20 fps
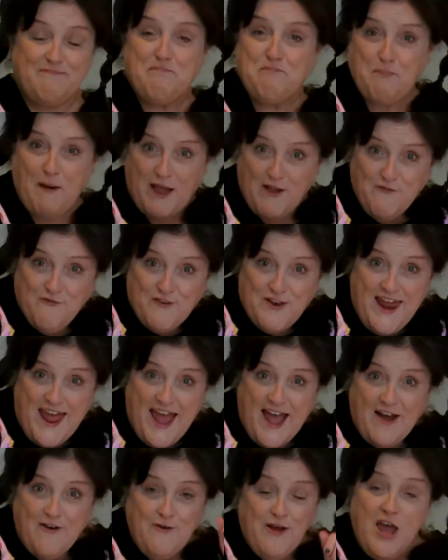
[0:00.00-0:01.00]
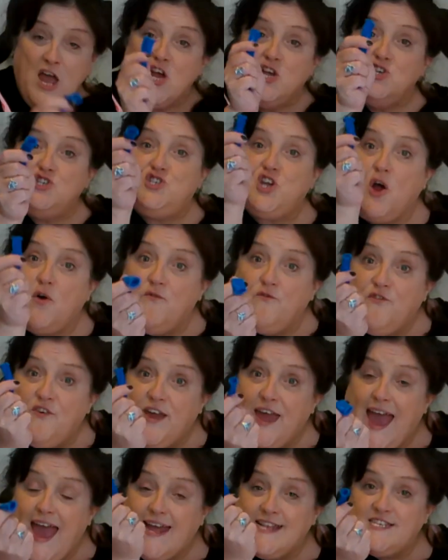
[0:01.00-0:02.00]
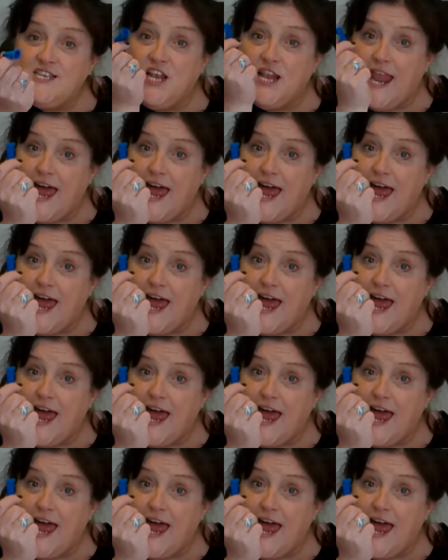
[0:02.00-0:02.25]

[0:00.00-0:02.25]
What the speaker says: Bye for now. Don't forget to